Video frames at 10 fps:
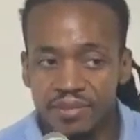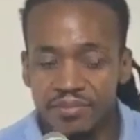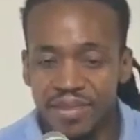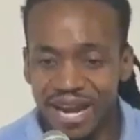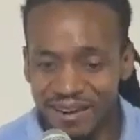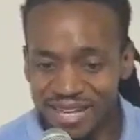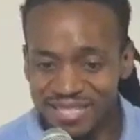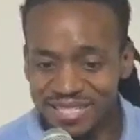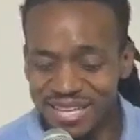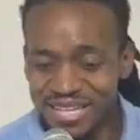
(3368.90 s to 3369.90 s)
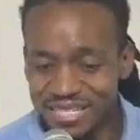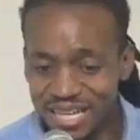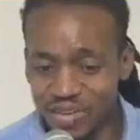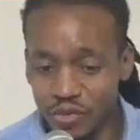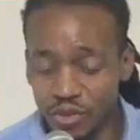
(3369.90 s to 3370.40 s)
parents in
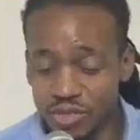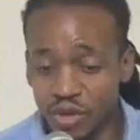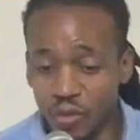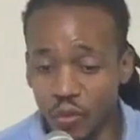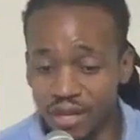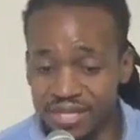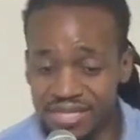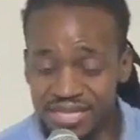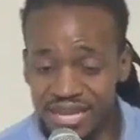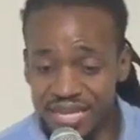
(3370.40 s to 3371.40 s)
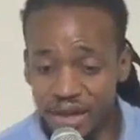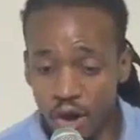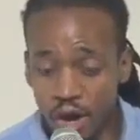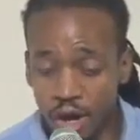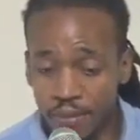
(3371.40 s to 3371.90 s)
general don't want to see any
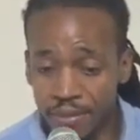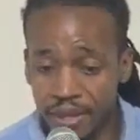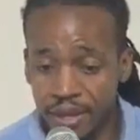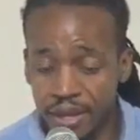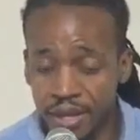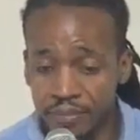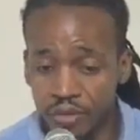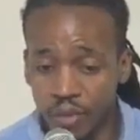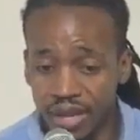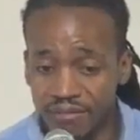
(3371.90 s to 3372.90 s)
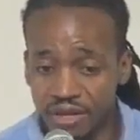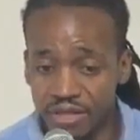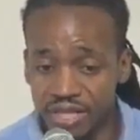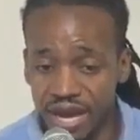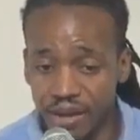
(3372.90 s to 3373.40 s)
harm come the way of their
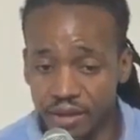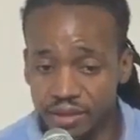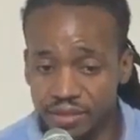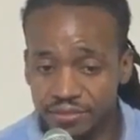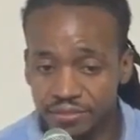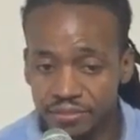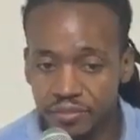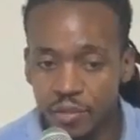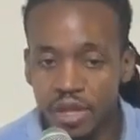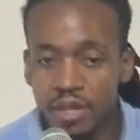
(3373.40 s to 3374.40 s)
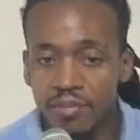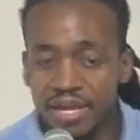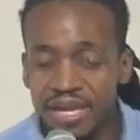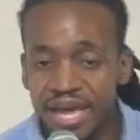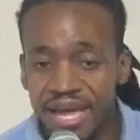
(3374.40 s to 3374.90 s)
child.
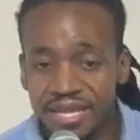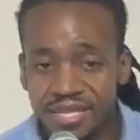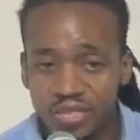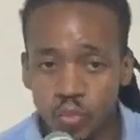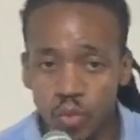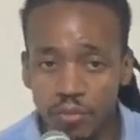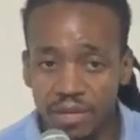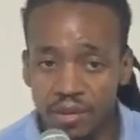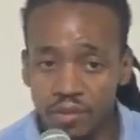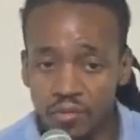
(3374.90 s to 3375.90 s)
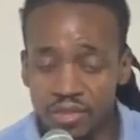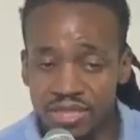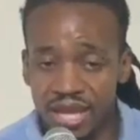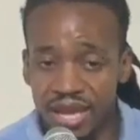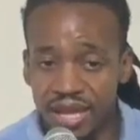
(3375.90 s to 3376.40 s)
But yet, this woman was
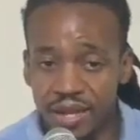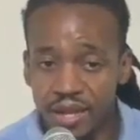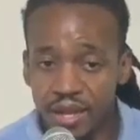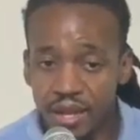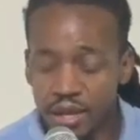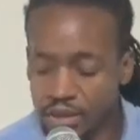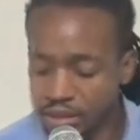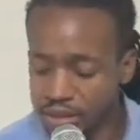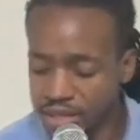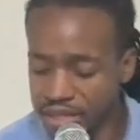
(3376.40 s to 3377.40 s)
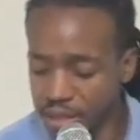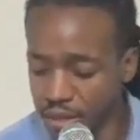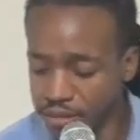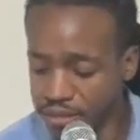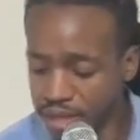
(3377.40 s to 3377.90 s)
like, you
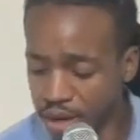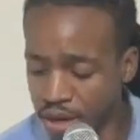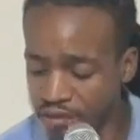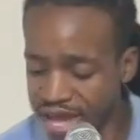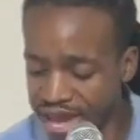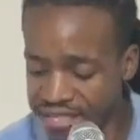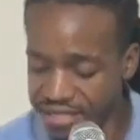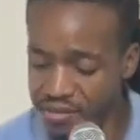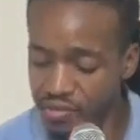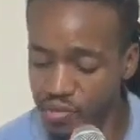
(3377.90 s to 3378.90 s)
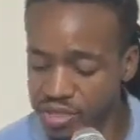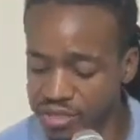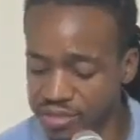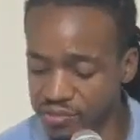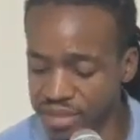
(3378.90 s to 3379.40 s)
know, her reaction was
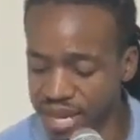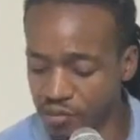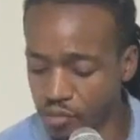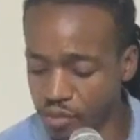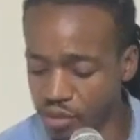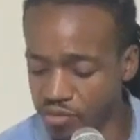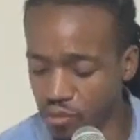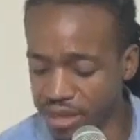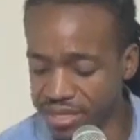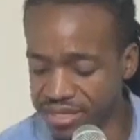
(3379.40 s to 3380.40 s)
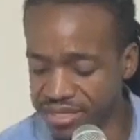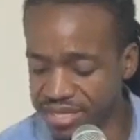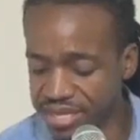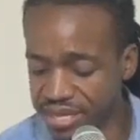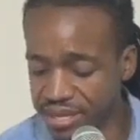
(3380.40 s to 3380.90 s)
not what we would have wanted to
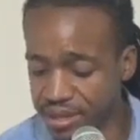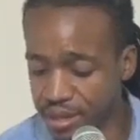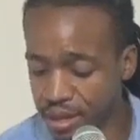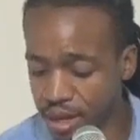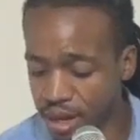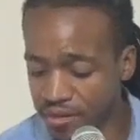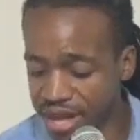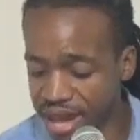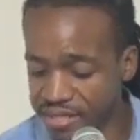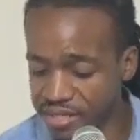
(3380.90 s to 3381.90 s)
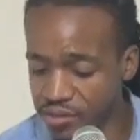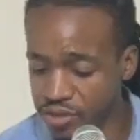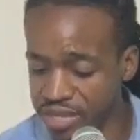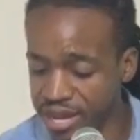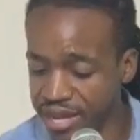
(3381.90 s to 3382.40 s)
see. Her reaction
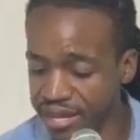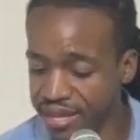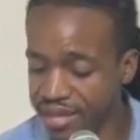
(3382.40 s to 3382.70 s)
was like,